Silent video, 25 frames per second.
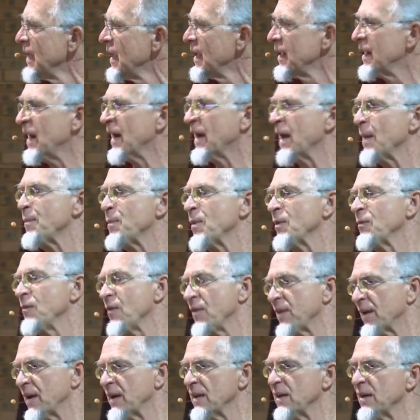That happened with
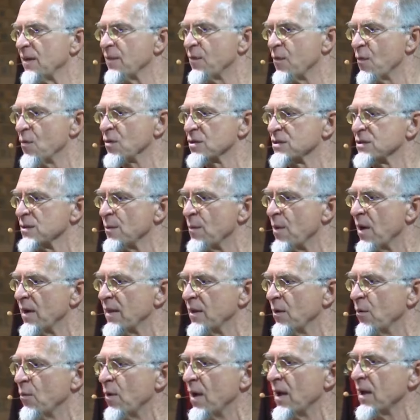Henry Ford, so by
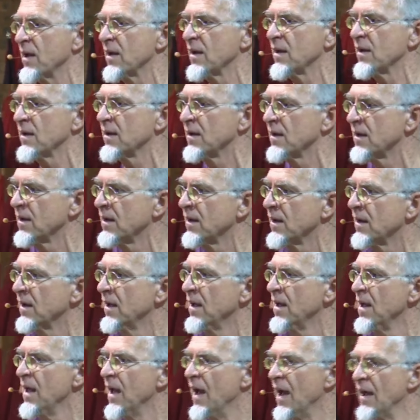the way.
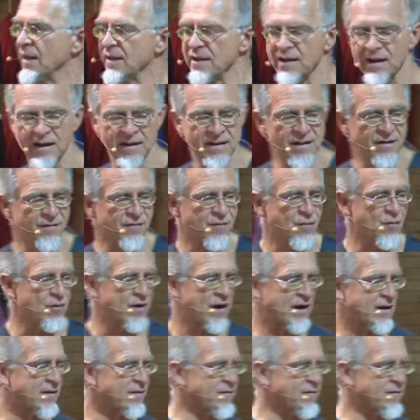And then Henry Ford had a